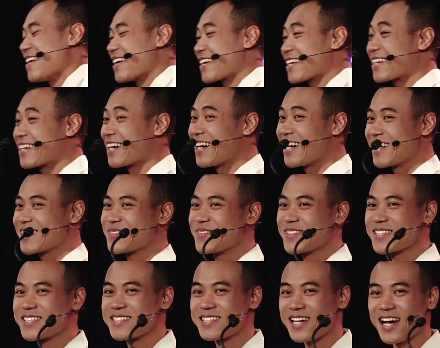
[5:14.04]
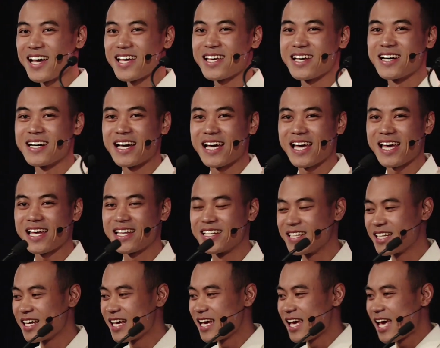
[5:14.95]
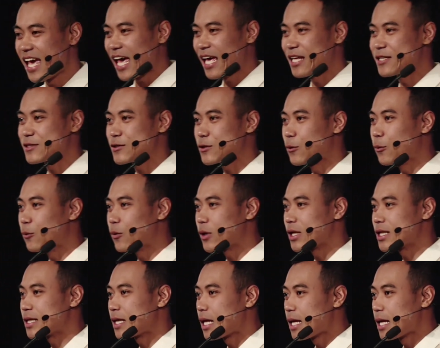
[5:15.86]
God's Messiah. And so what